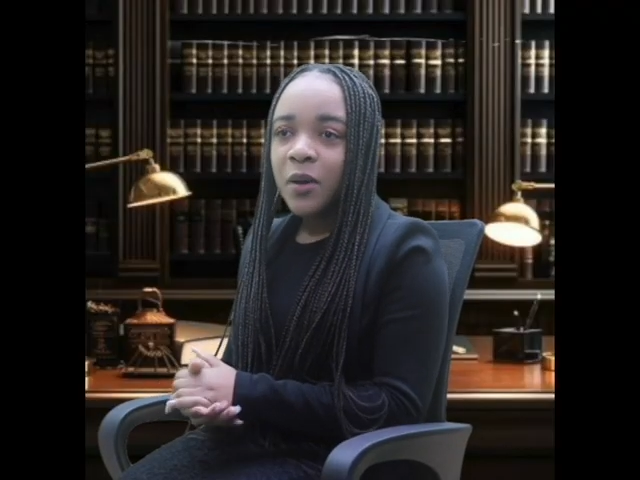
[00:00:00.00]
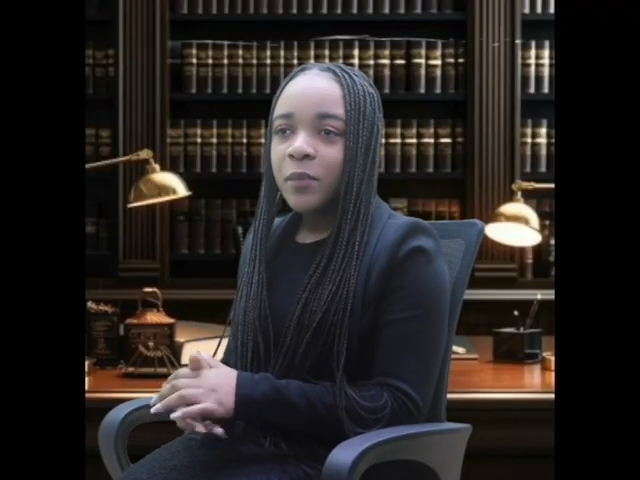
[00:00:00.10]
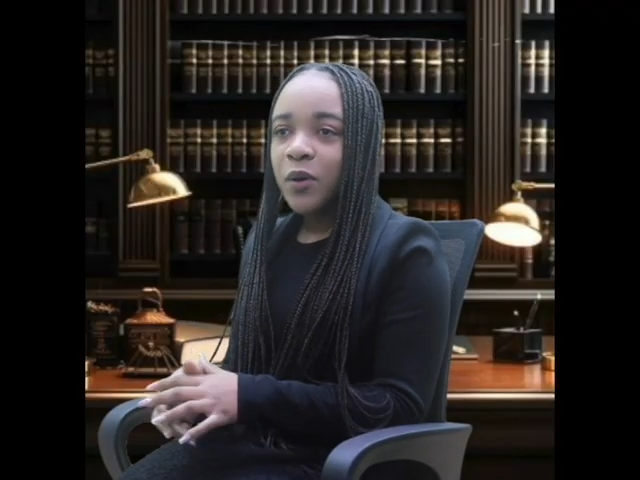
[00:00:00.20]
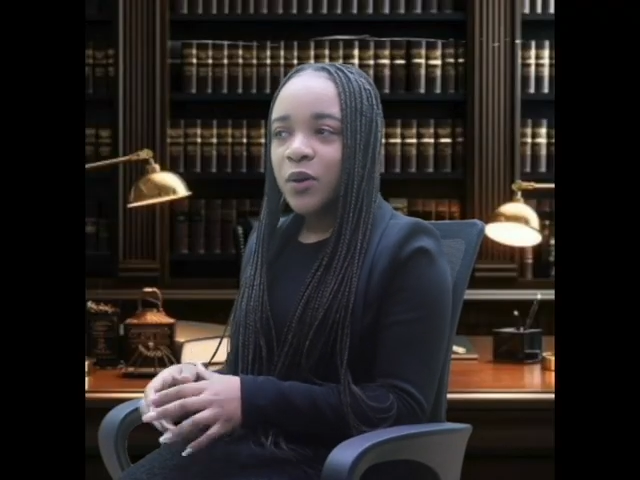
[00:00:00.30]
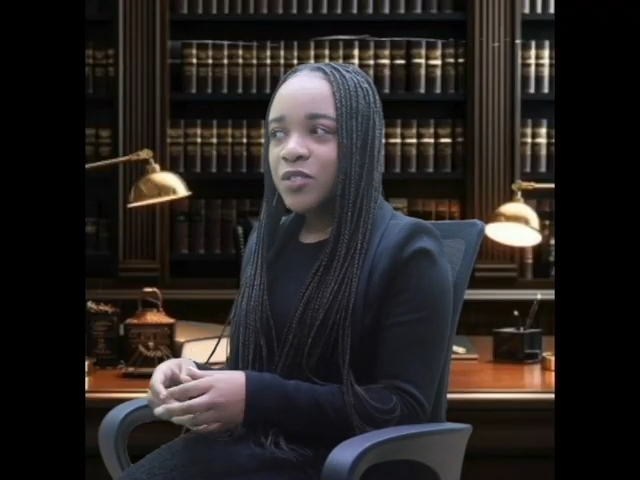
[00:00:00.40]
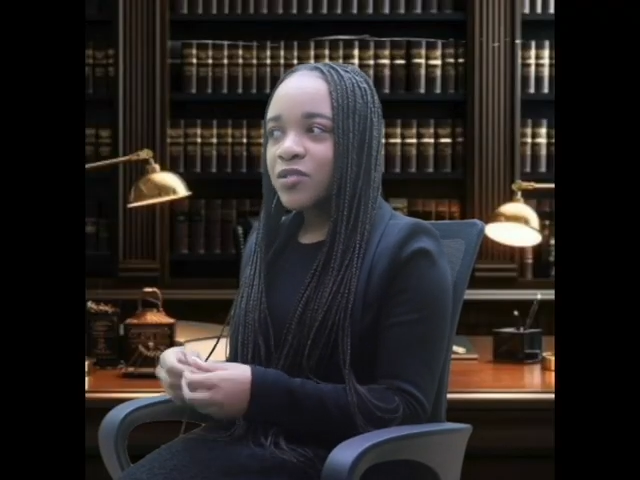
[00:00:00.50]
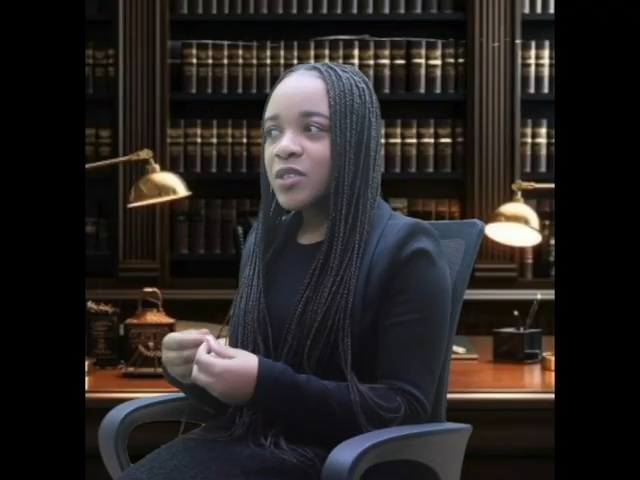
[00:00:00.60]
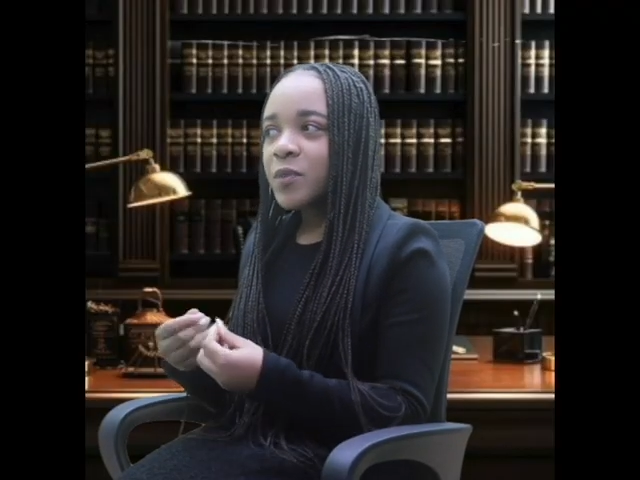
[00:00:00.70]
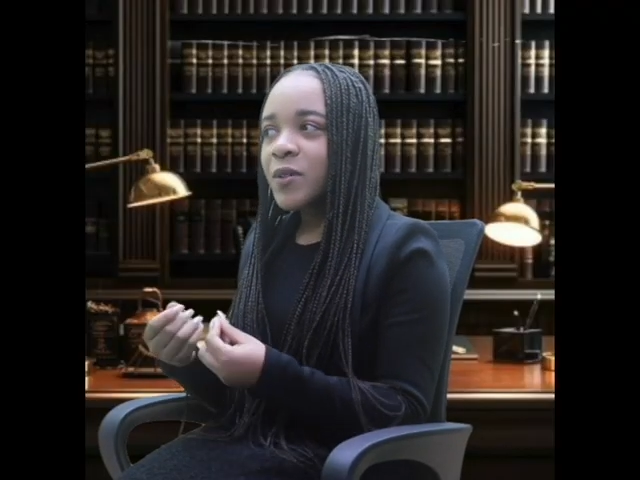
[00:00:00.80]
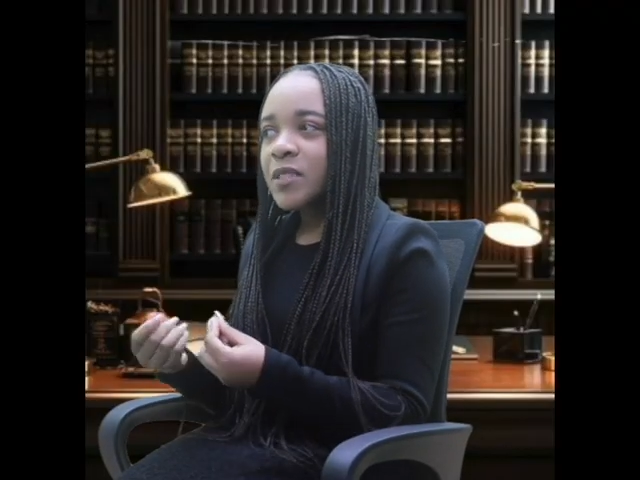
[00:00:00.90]
because
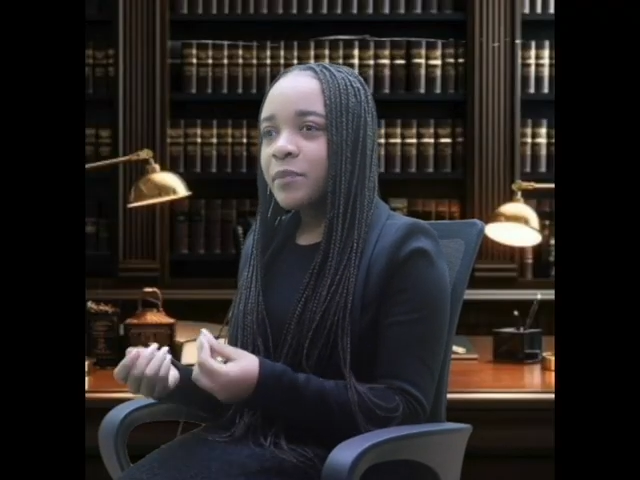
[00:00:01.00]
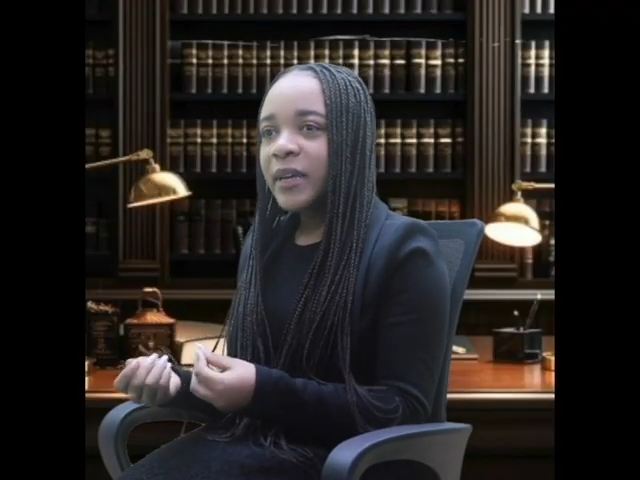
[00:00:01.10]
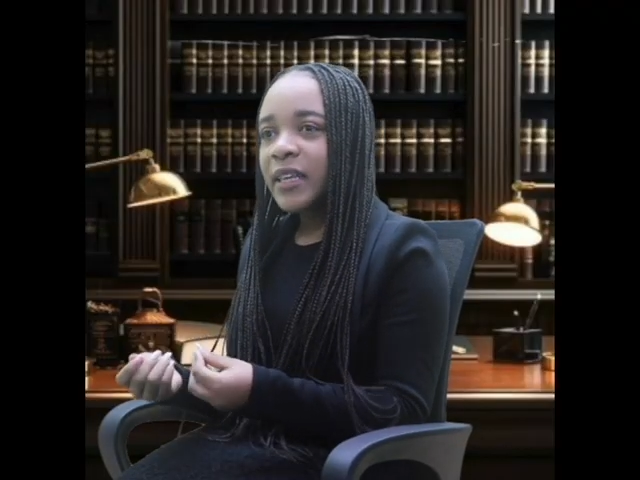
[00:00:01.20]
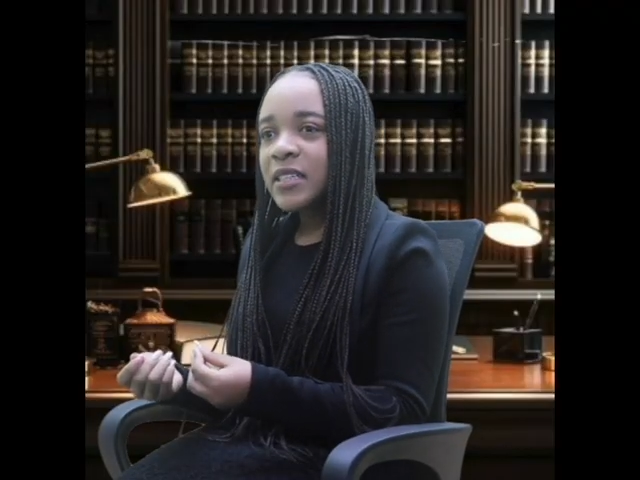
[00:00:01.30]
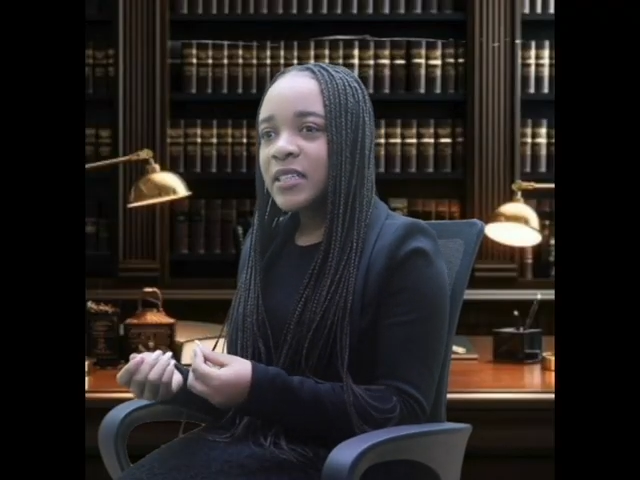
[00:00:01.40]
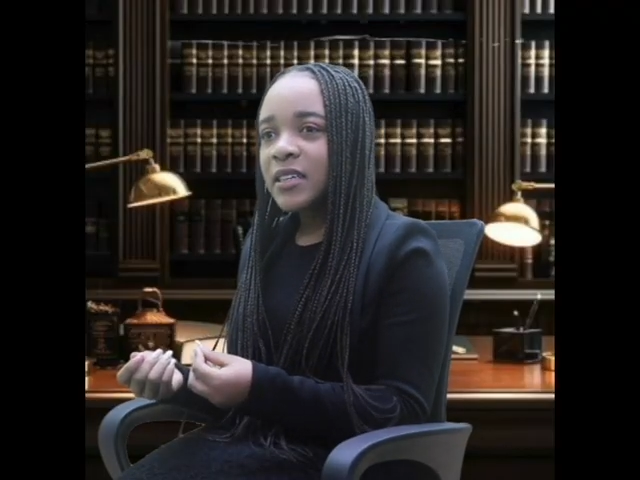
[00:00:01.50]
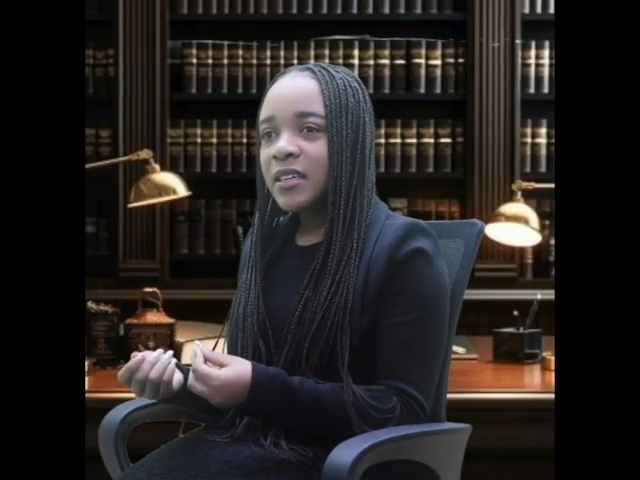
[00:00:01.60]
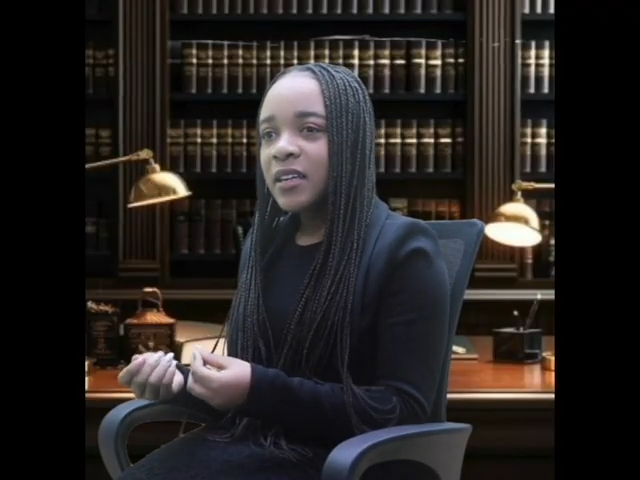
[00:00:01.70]
responsibility